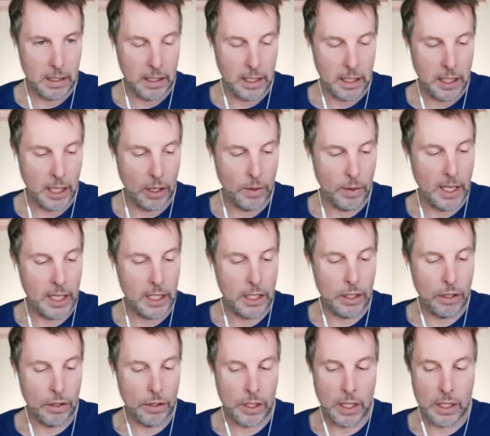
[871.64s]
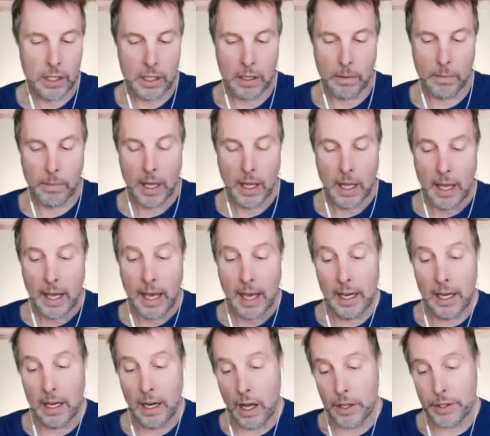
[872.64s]
you know, into your system.
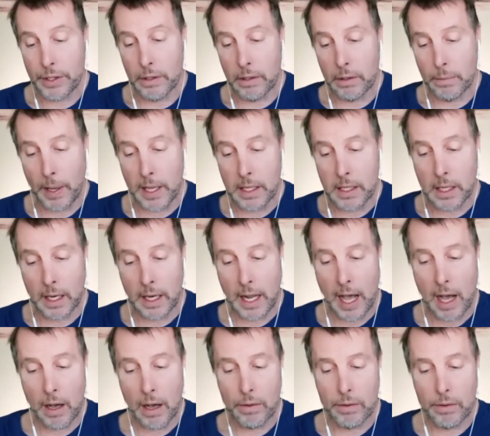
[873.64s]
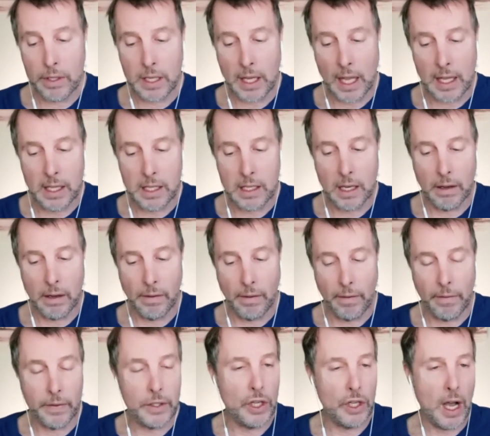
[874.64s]
And it also depends on how sensitive
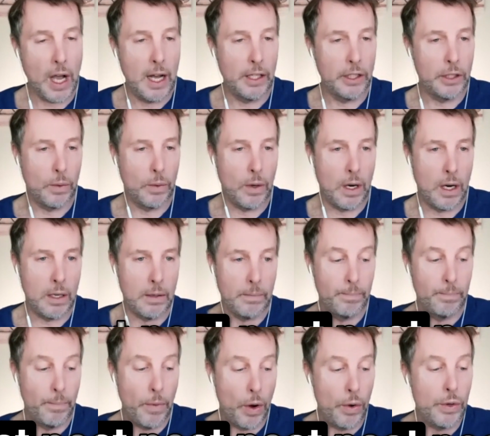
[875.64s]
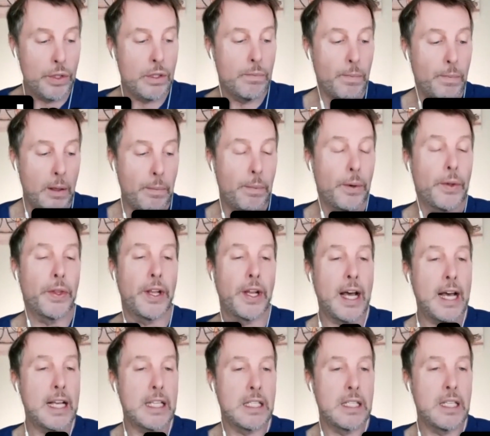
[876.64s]
of a child you are. Most people that
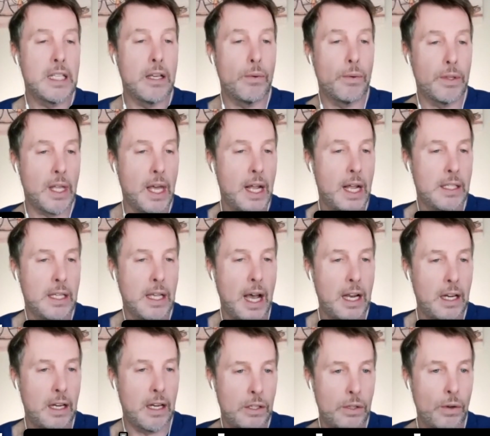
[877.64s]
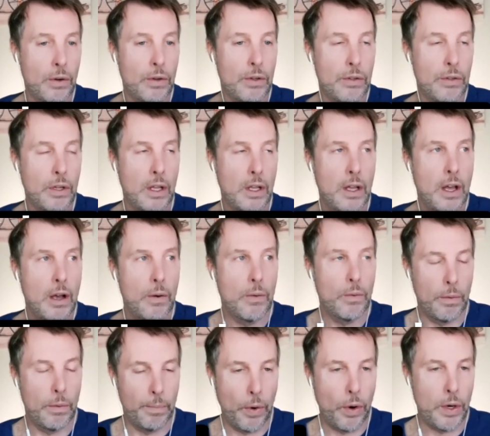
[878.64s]
I see with anxiety disorders
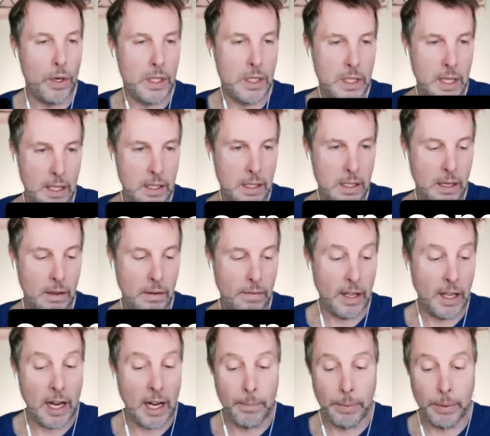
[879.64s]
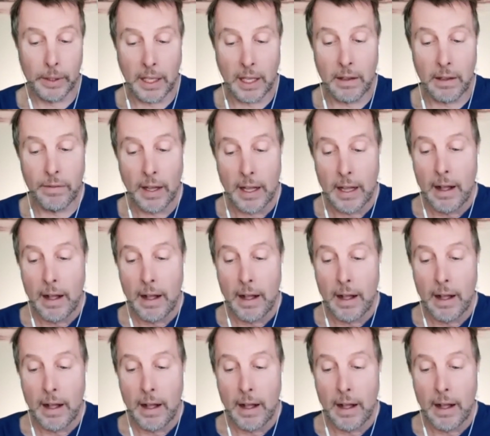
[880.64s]
were born sensitive. And I believe